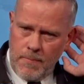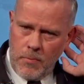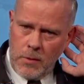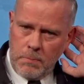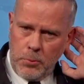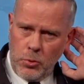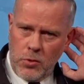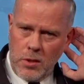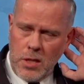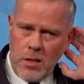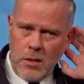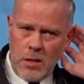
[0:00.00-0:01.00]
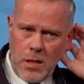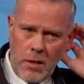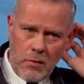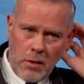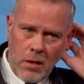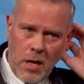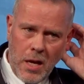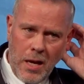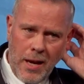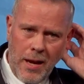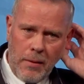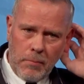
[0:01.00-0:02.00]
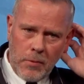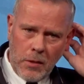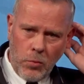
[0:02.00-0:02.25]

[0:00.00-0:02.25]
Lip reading: that Putin in the end can claim that